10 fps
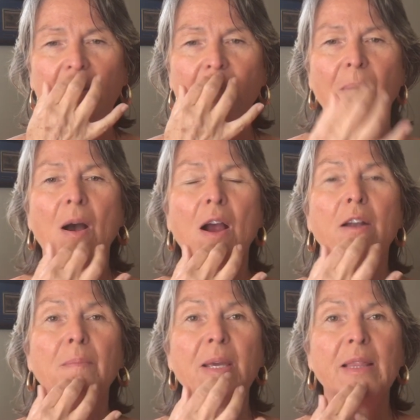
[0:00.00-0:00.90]
the
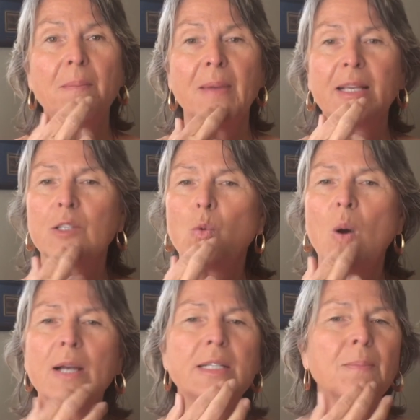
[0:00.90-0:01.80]
part of me that makes
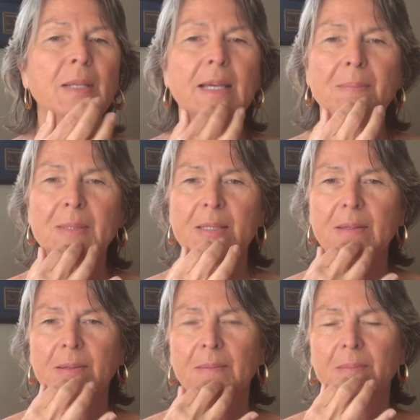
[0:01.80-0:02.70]
quantum leaps,